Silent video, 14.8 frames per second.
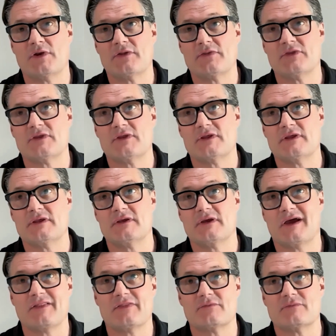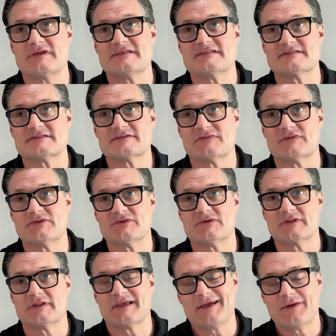of the other reasons for
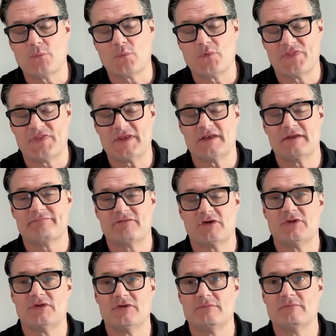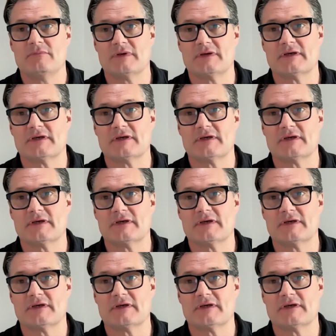doing that within a volume,